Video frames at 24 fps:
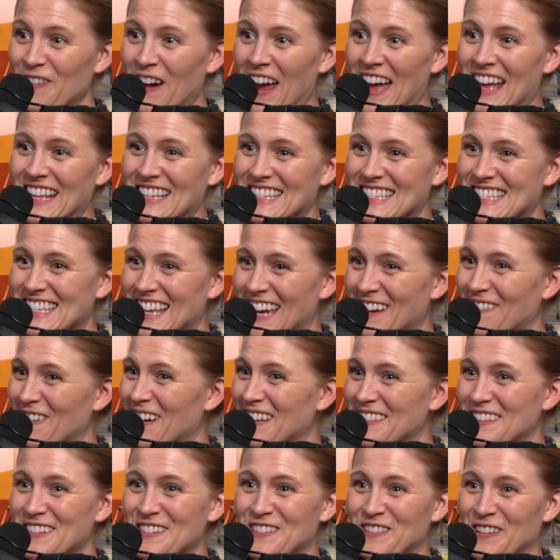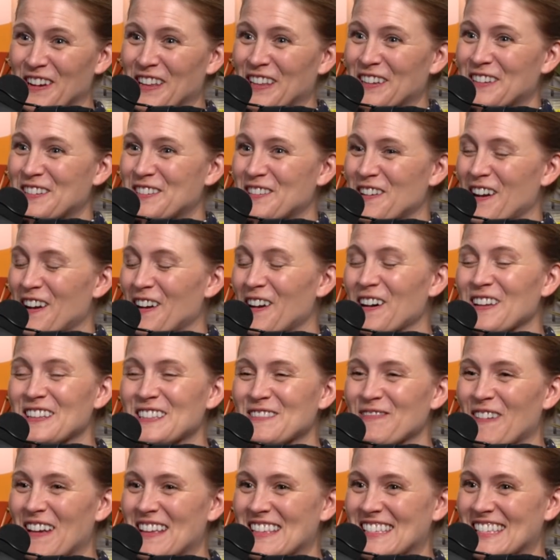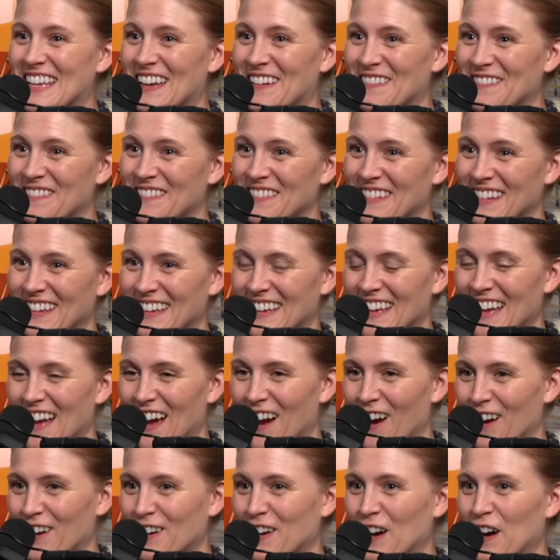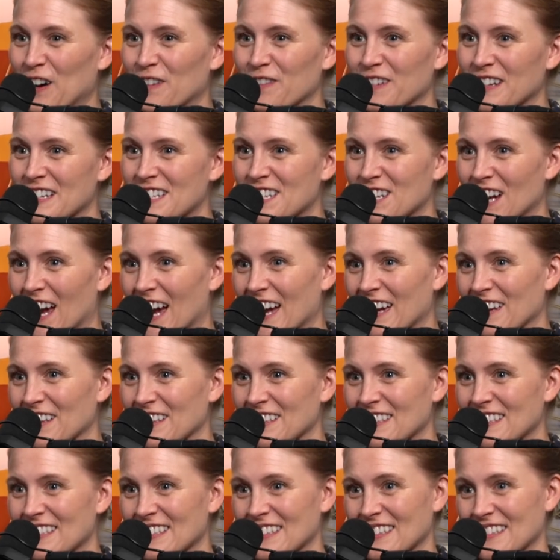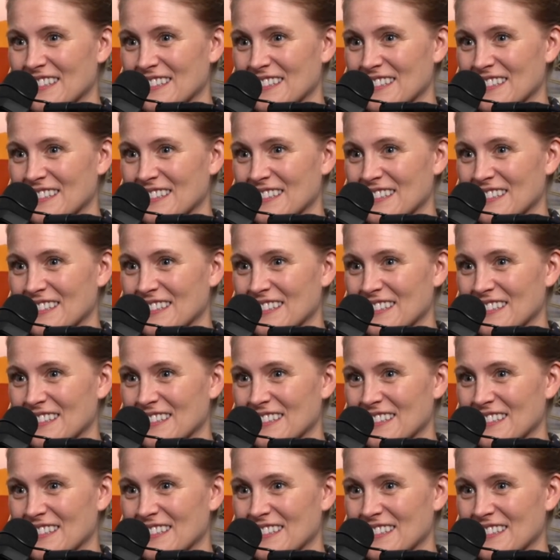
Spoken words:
friends. I want the driller truck all to myself. Our COVID child.